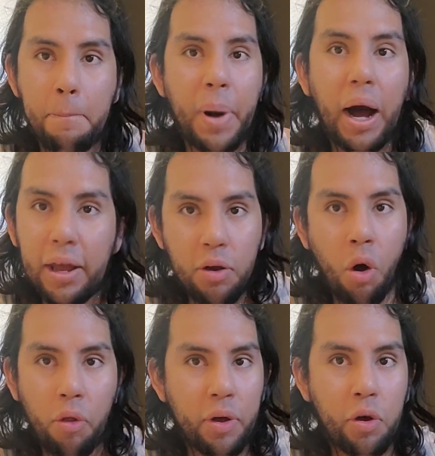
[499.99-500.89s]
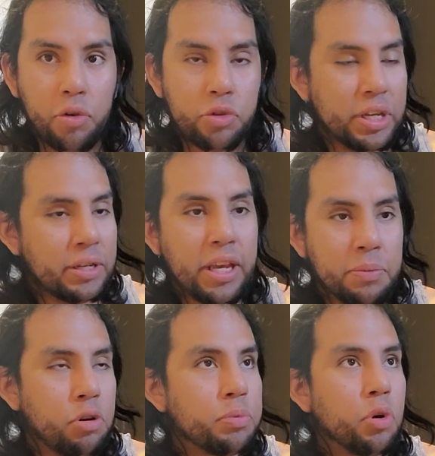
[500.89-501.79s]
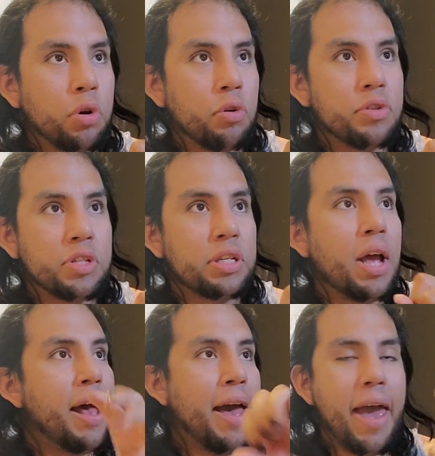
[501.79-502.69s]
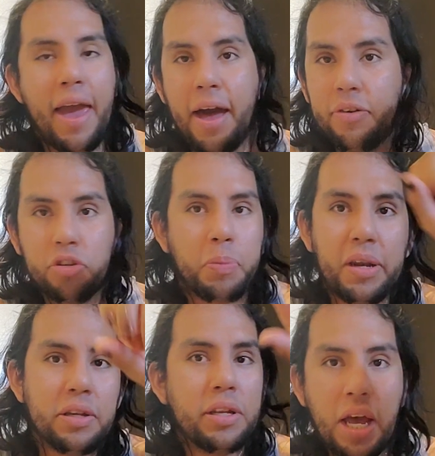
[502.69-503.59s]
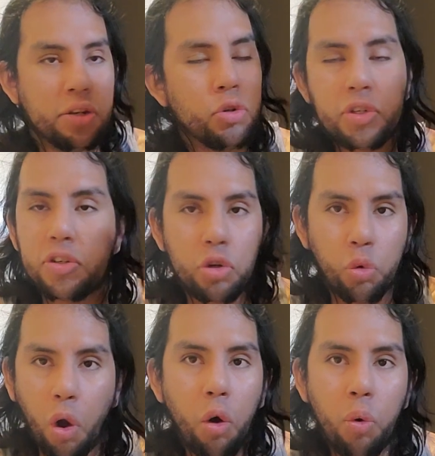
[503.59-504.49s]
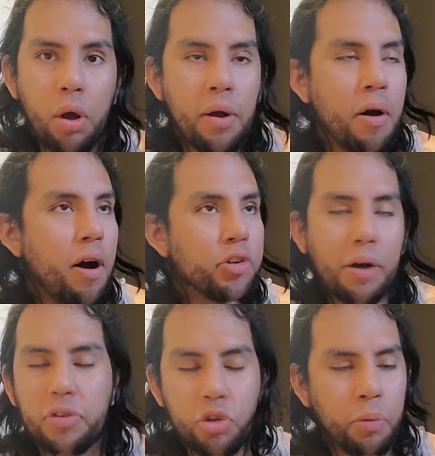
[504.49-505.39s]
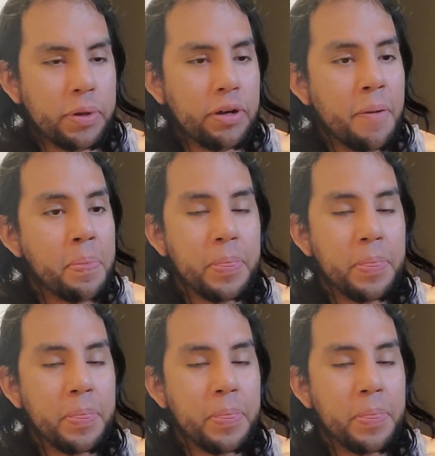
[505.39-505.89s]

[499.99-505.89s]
buy all those in game cryptocurrency and spend it and use it to grow Chavistopia.